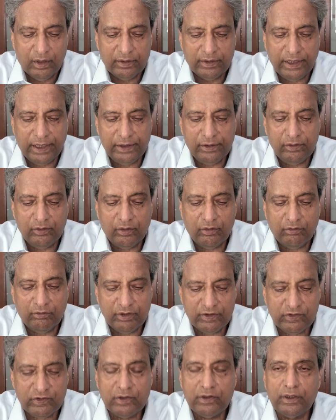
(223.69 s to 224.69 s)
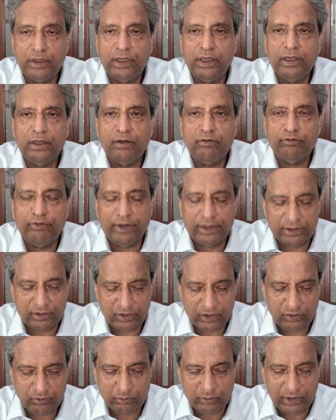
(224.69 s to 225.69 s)
Then recently, in fact
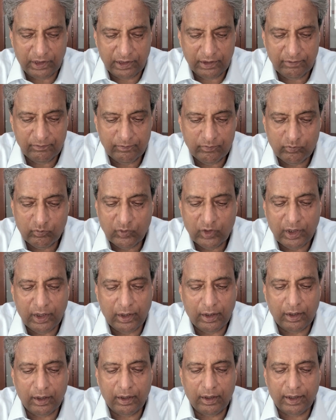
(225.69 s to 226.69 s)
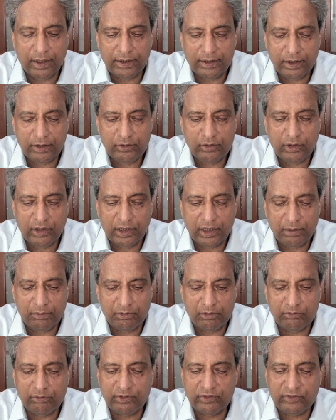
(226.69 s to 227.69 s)
this week, another
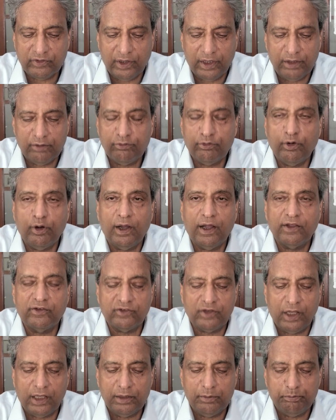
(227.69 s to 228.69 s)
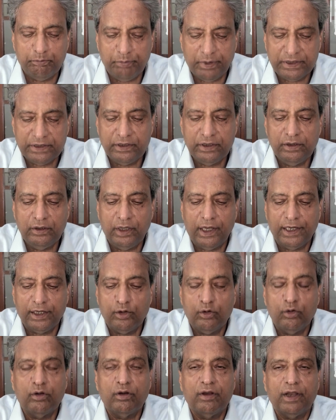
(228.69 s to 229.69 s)
agreement was signed for Azad Patan
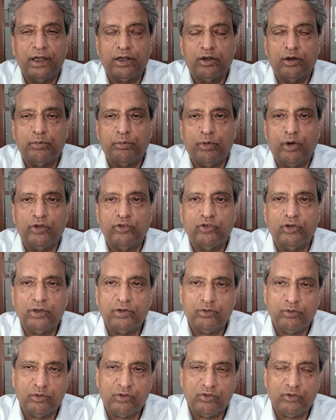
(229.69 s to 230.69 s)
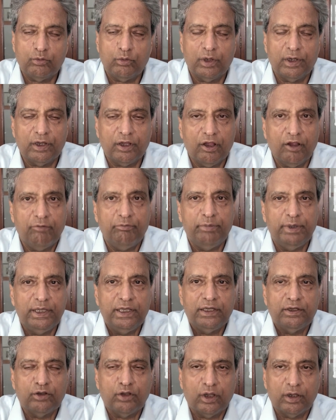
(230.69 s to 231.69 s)
hydroelectric project, which is $1.5
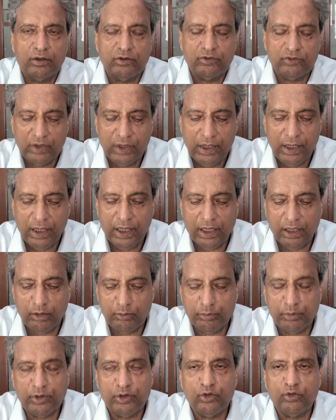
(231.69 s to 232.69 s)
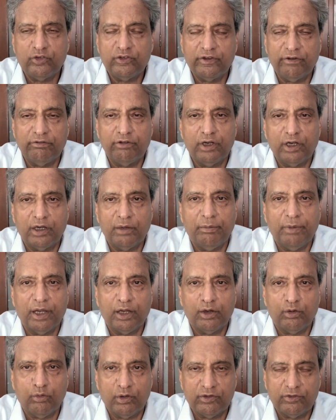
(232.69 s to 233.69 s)
billion, and will produce 700
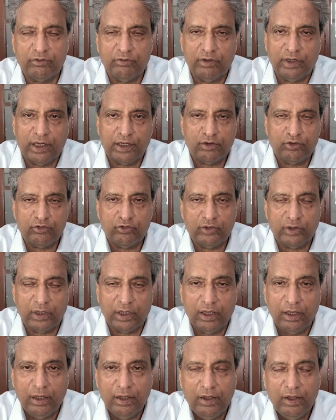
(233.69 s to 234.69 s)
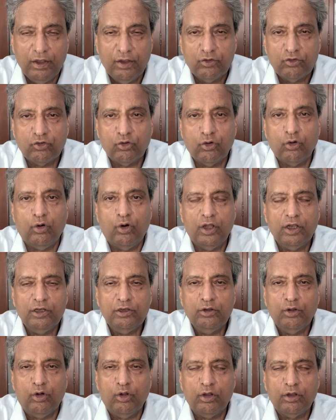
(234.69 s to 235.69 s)
megawatts of electricity. So all
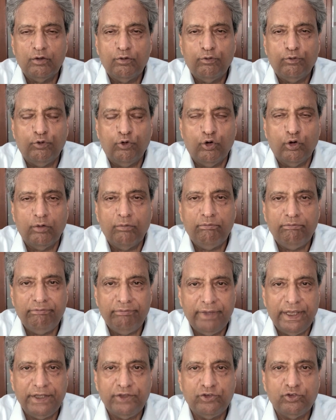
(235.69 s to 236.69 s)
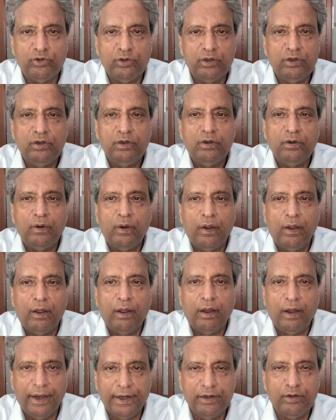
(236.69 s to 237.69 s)
in all, four major
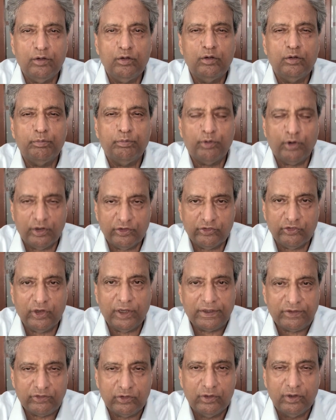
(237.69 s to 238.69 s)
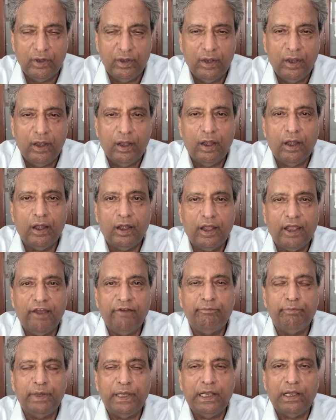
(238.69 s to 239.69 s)
hydro projects
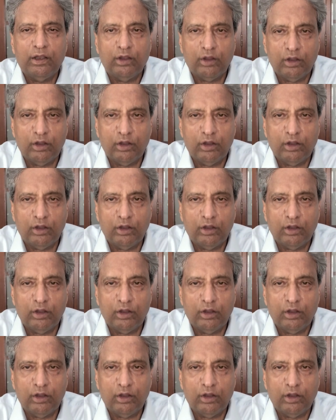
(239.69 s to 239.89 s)
have been